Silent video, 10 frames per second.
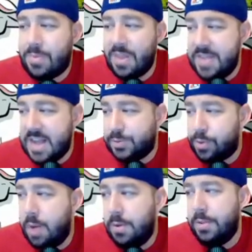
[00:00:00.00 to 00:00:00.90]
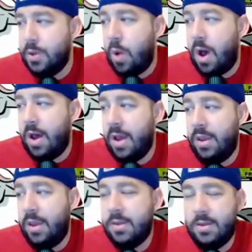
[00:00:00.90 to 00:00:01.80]
that's probably
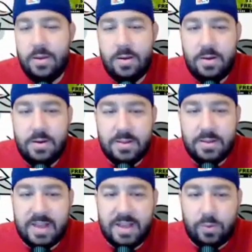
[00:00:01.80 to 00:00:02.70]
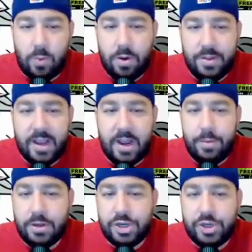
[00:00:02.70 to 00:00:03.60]
why the Saints won. They got a
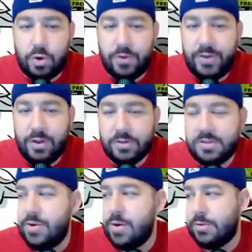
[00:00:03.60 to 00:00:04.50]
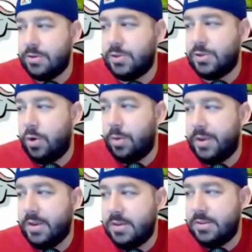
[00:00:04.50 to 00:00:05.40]
bunch of short fields and they were able to score.
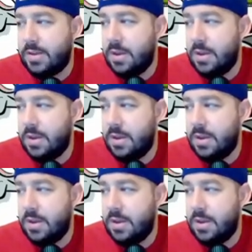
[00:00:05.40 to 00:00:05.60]
Because